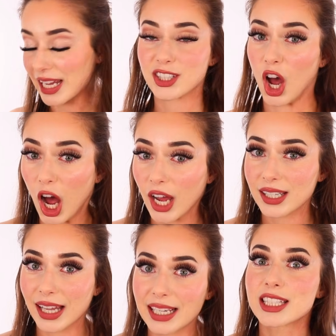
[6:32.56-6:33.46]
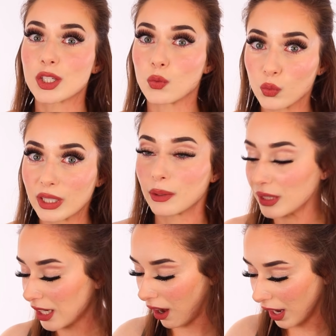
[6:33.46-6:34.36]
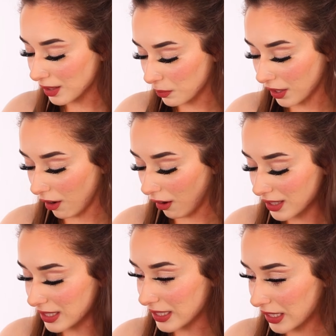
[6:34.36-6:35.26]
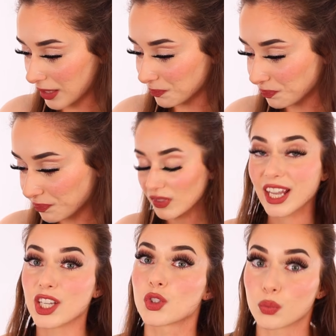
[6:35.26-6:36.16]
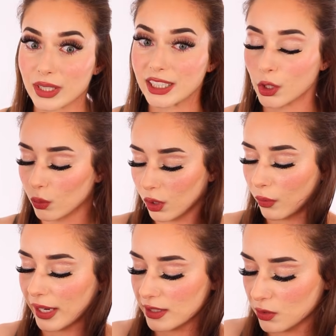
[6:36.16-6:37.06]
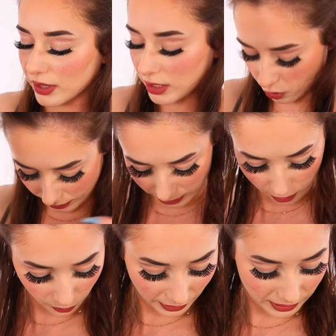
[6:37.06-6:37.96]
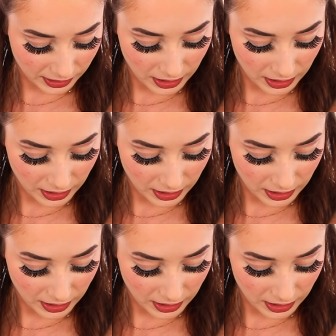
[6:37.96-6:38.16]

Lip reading: it's hot. Like it's really, really hot. But honestly, it's really cool. Okay, so let's try the other one.